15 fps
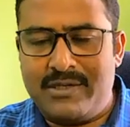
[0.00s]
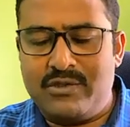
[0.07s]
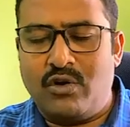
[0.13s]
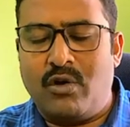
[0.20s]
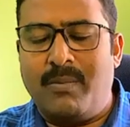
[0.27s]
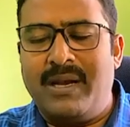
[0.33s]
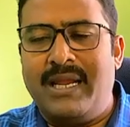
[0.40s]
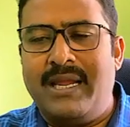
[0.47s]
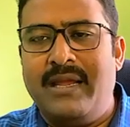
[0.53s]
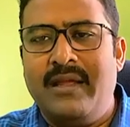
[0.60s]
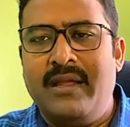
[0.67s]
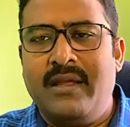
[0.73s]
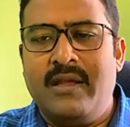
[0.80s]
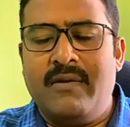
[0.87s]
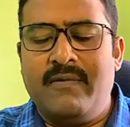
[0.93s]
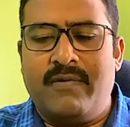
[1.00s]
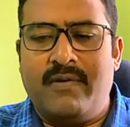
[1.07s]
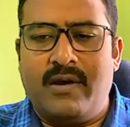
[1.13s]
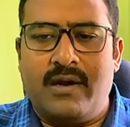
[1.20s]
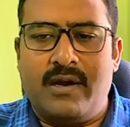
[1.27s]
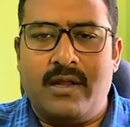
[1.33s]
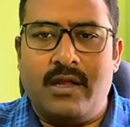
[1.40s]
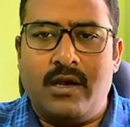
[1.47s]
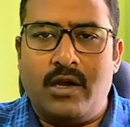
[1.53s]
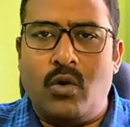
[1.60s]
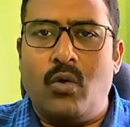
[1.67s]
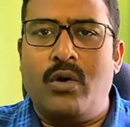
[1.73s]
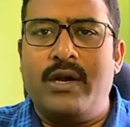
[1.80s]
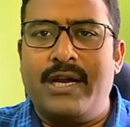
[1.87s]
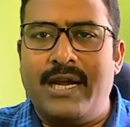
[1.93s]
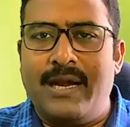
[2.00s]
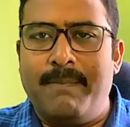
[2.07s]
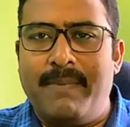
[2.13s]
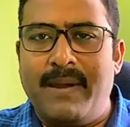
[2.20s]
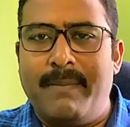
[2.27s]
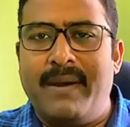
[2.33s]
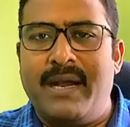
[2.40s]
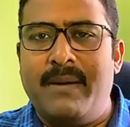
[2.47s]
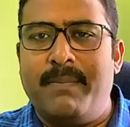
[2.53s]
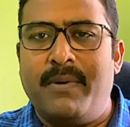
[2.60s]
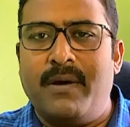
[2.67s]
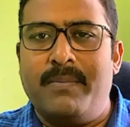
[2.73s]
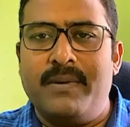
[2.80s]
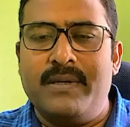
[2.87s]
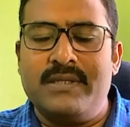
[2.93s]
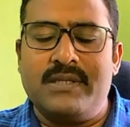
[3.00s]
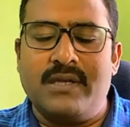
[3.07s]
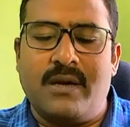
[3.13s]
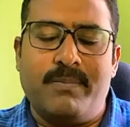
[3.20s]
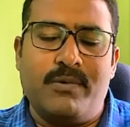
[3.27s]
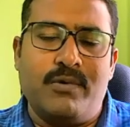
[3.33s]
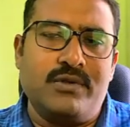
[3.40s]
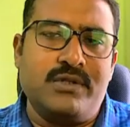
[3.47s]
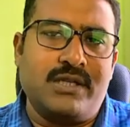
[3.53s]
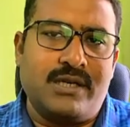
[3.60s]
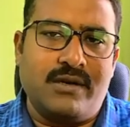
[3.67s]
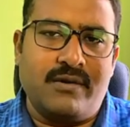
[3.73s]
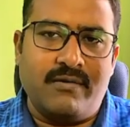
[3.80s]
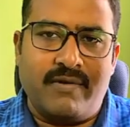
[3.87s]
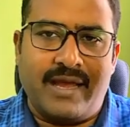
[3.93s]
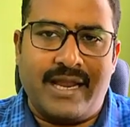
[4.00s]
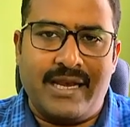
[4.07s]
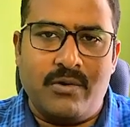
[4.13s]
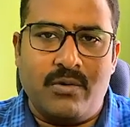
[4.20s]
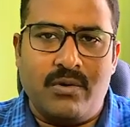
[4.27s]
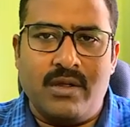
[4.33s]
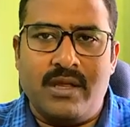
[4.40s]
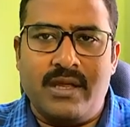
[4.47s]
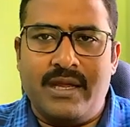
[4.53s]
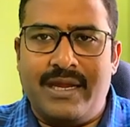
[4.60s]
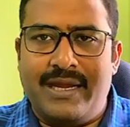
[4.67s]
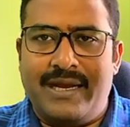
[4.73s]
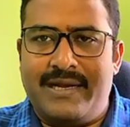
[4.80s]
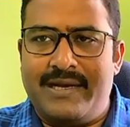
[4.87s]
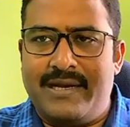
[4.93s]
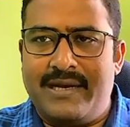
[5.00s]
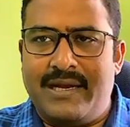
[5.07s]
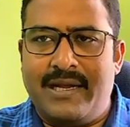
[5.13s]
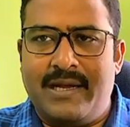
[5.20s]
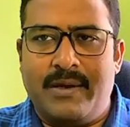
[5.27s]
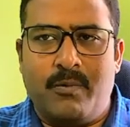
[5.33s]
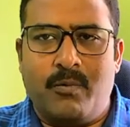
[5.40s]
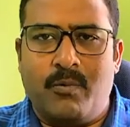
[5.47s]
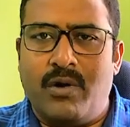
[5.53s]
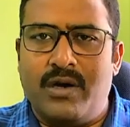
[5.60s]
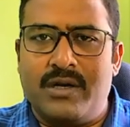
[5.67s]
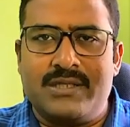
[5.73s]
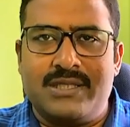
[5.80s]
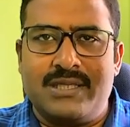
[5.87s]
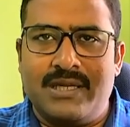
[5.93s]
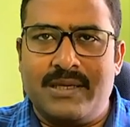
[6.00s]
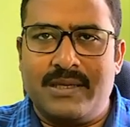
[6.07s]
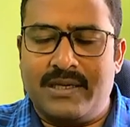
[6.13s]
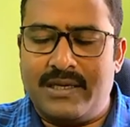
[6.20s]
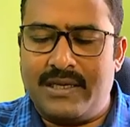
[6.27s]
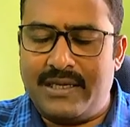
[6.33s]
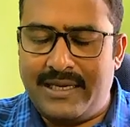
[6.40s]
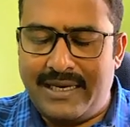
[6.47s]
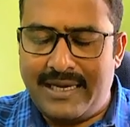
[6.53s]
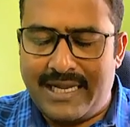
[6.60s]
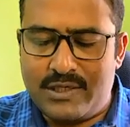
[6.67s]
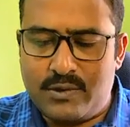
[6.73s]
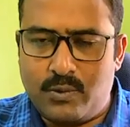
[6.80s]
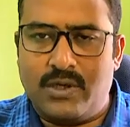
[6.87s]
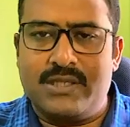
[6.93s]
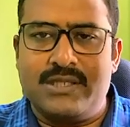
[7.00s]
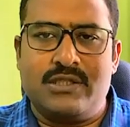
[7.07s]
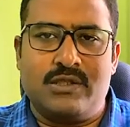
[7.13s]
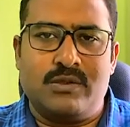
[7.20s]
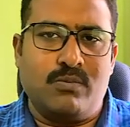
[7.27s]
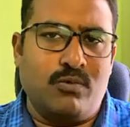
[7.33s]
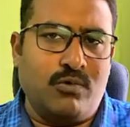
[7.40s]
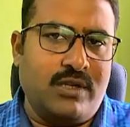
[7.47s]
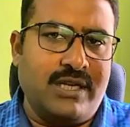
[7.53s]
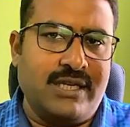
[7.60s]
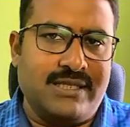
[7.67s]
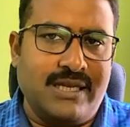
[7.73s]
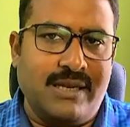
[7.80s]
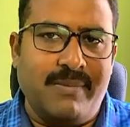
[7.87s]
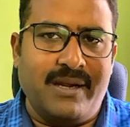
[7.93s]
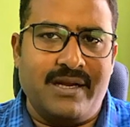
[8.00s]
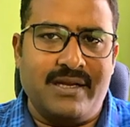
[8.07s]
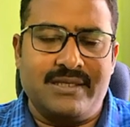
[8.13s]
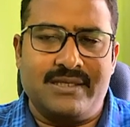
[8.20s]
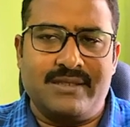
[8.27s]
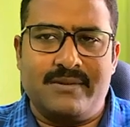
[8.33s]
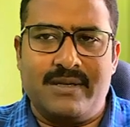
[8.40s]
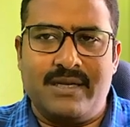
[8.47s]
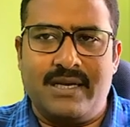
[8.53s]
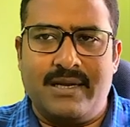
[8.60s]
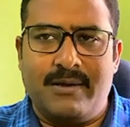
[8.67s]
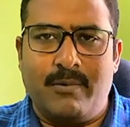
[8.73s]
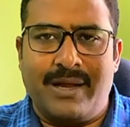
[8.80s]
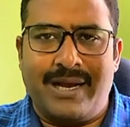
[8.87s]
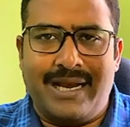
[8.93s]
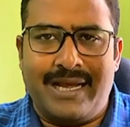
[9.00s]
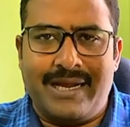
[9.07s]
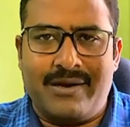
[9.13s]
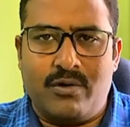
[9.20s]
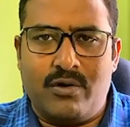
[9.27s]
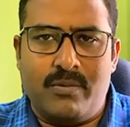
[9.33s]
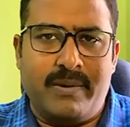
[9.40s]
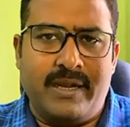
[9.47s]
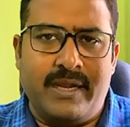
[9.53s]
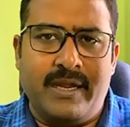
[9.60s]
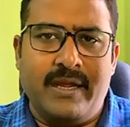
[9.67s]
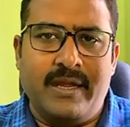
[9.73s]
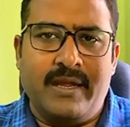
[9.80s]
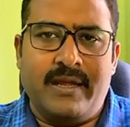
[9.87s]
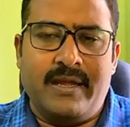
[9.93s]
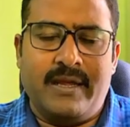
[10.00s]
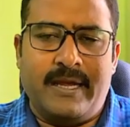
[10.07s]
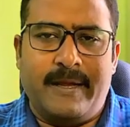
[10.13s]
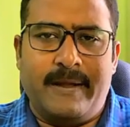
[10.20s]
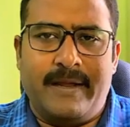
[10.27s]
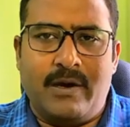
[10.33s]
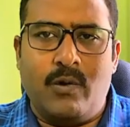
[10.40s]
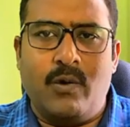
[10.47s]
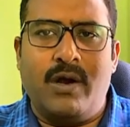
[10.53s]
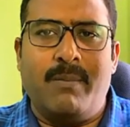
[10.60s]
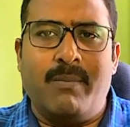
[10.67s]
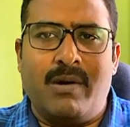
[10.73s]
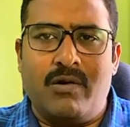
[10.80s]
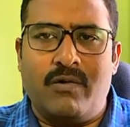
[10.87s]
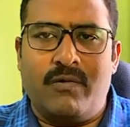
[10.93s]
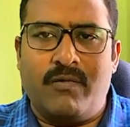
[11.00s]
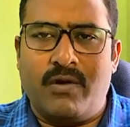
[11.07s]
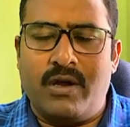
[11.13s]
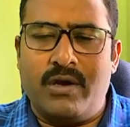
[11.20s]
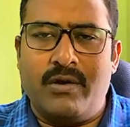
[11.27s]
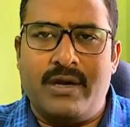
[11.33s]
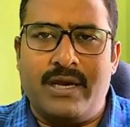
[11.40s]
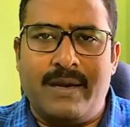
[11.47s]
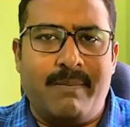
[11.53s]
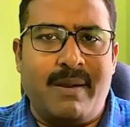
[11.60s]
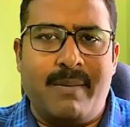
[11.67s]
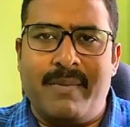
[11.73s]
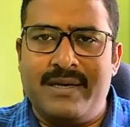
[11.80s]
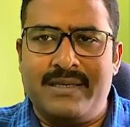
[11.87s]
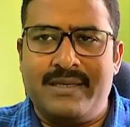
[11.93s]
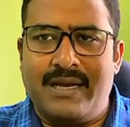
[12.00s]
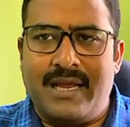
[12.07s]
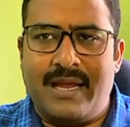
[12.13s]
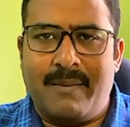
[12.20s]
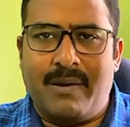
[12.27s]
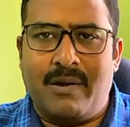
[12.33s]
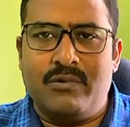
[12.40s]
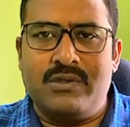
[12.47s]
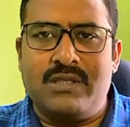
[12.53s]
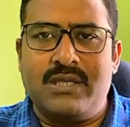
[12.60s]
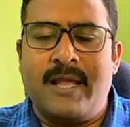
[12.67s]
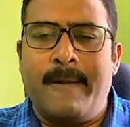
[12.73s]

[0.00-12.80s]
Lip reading: So normally for loan repayment purpose up to certain value, it e-NACH works smoothly, because 1 lakh would be a good amount for your repayment amounts.